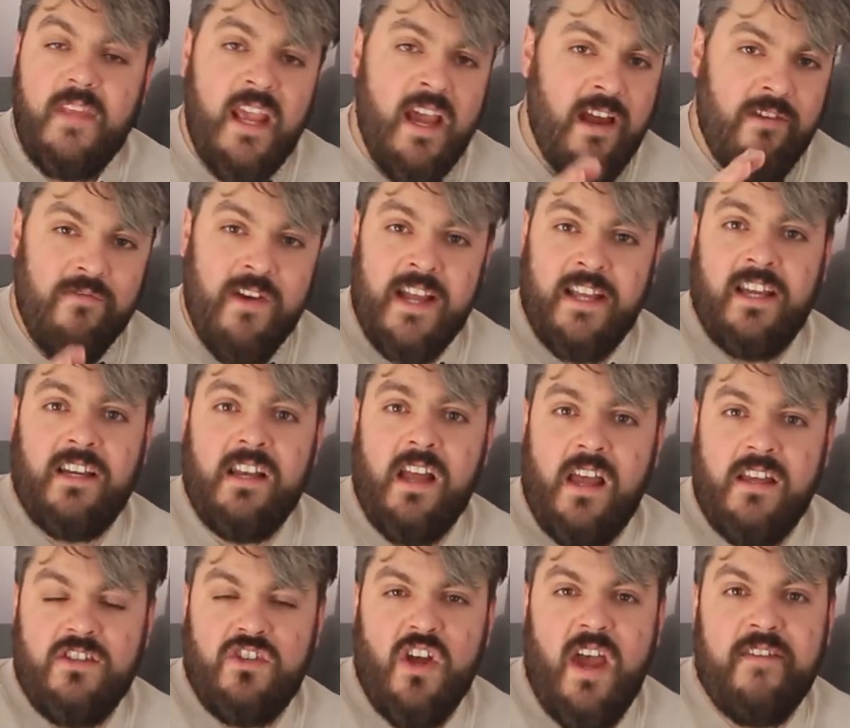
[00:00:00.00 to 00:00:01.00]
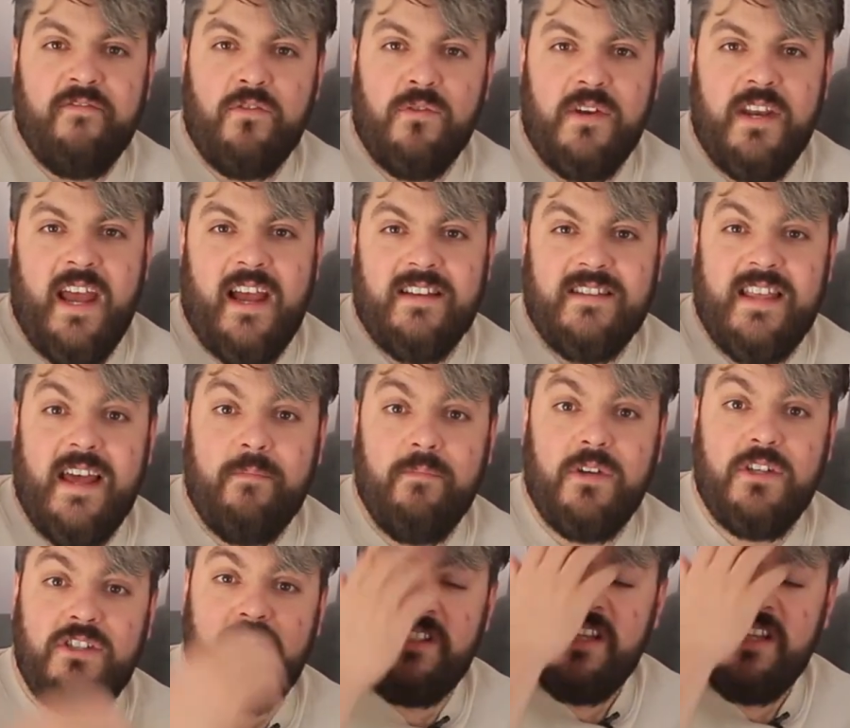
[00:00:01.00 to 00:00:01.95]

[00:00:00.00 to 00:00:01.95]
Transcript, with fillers: I recognize not everyone has that much